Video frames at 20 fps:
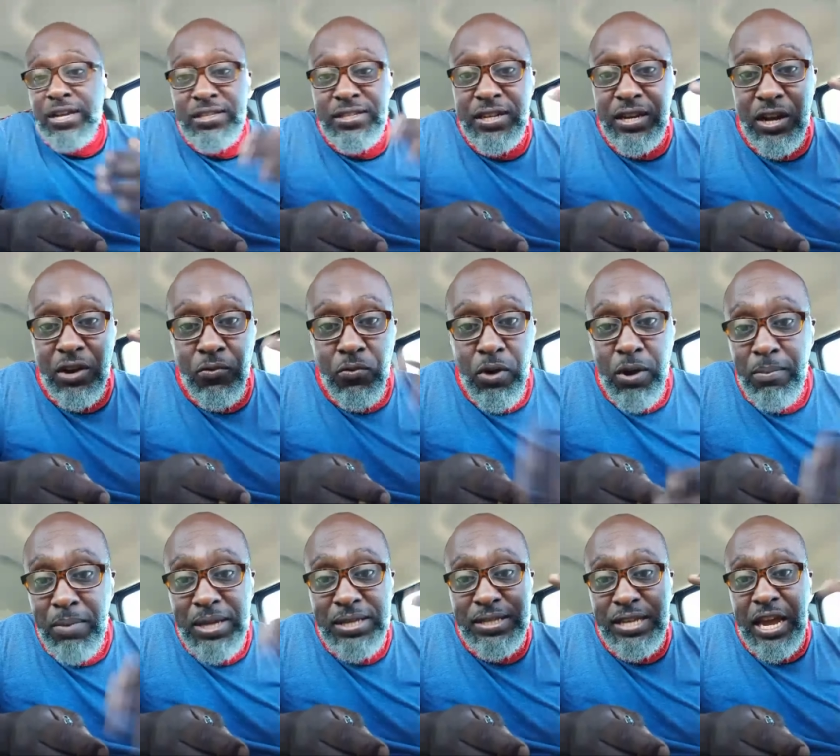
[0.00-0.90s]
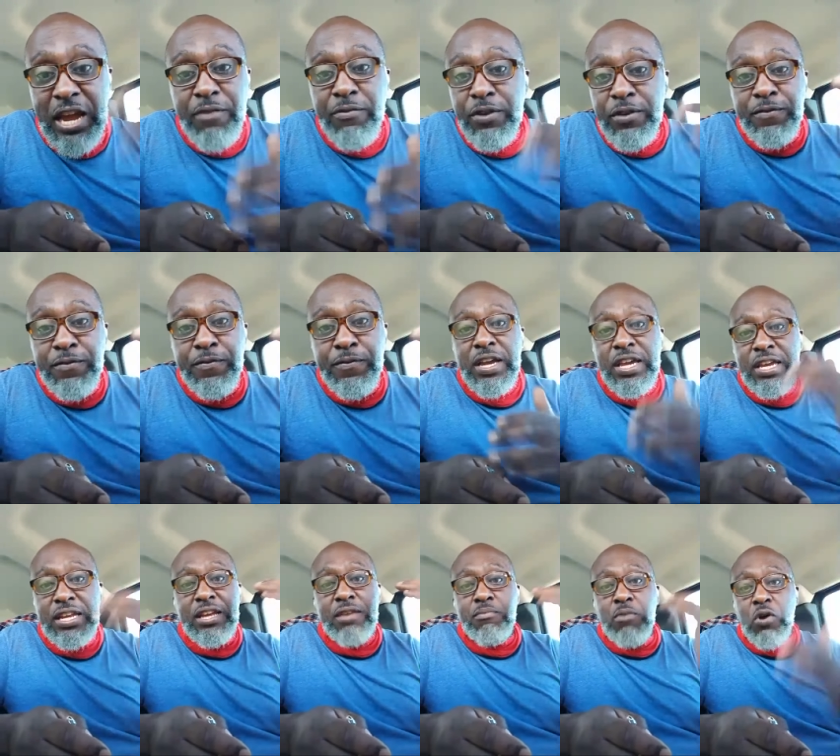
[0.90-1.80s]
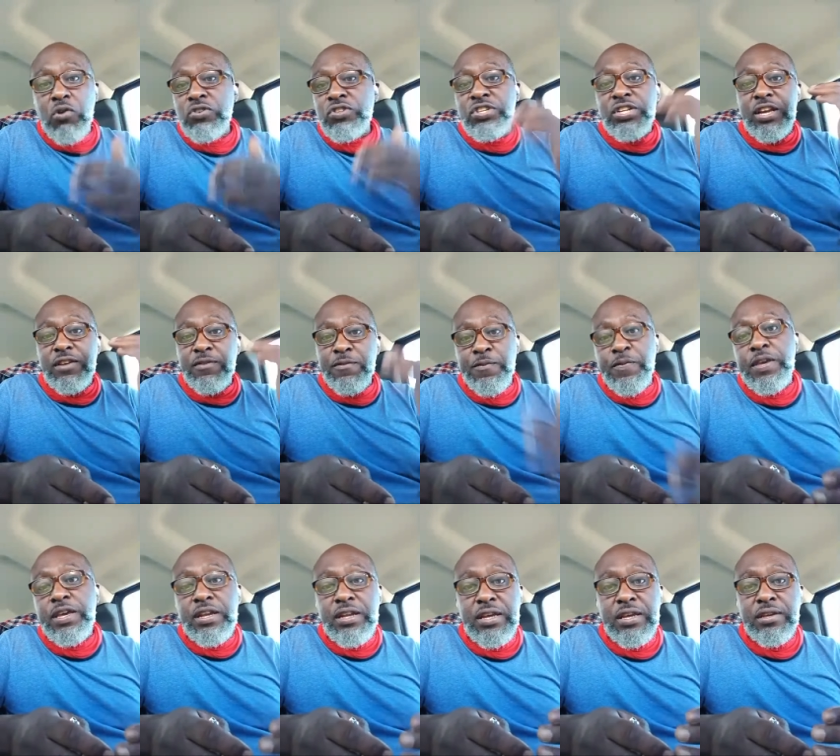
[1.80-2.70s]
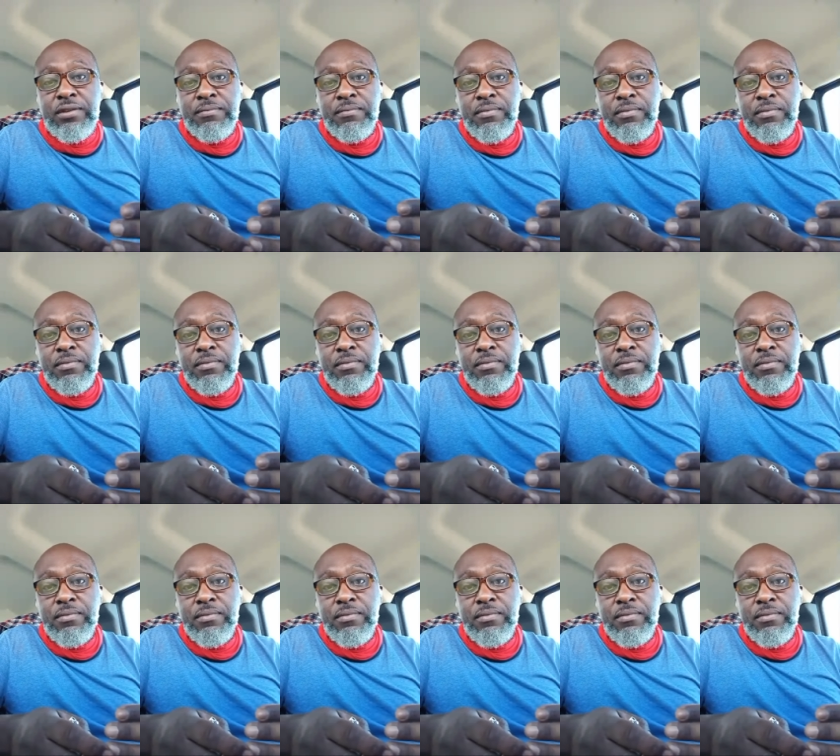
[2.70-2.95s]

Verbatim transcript: to a woman's every fucking emotion and feeling.